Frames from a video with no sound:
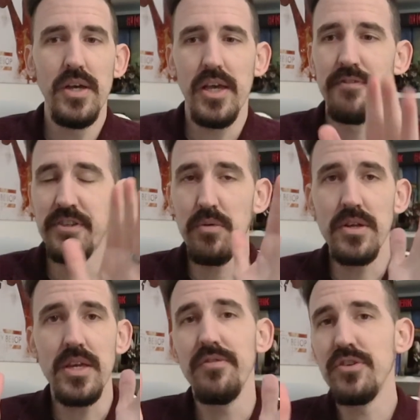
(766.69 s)
If
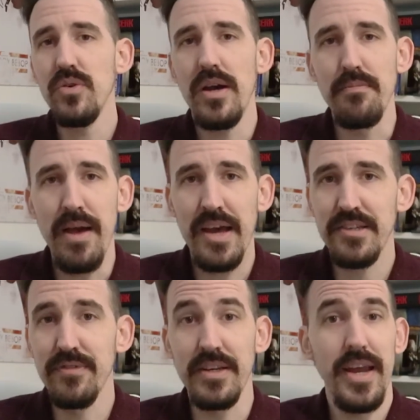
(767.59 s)
someone gives you a
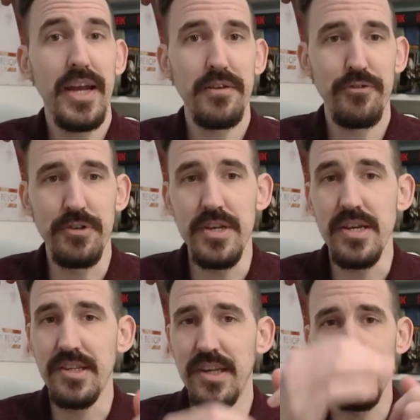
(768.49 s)
massively negative critique
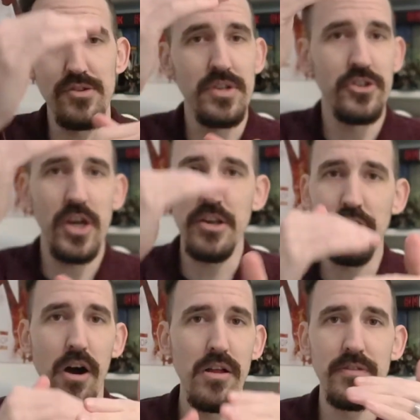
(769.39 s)
and says, you can change
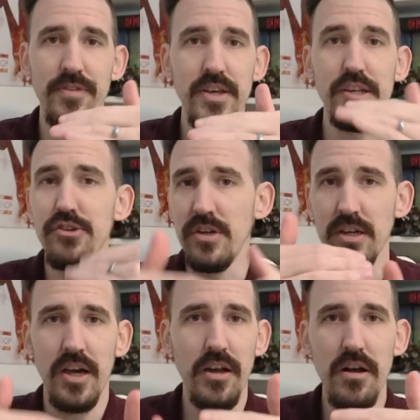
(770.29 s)
all of this, you
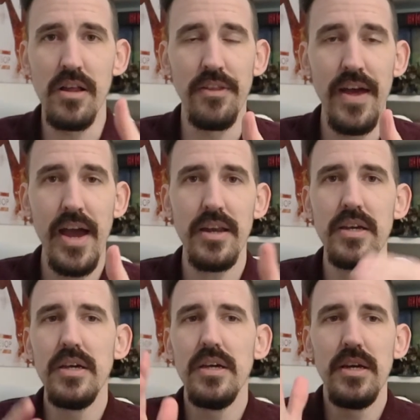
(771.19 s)
can cut all of that,
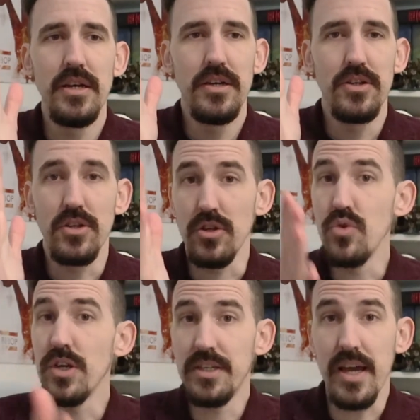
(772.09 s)

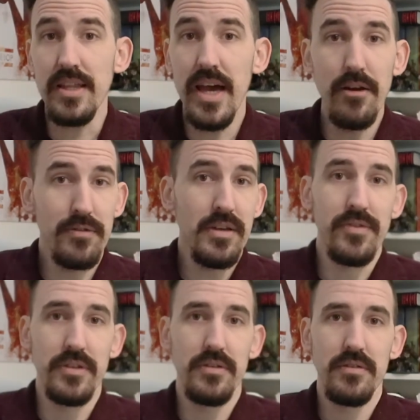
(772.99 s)
you could take that or leave
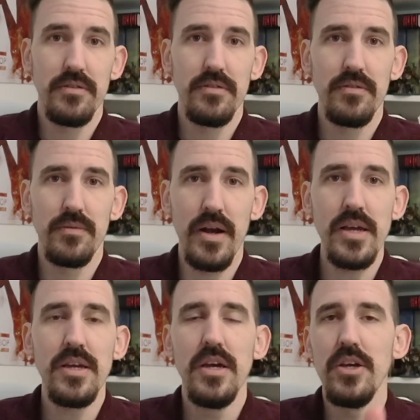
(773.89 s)
it,
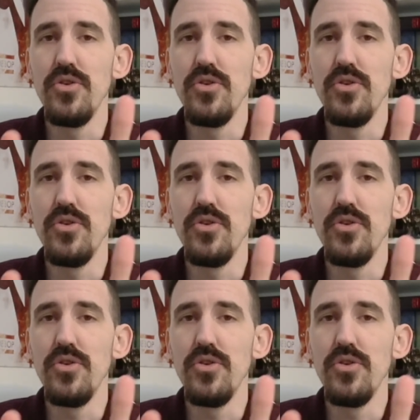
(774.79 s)
right?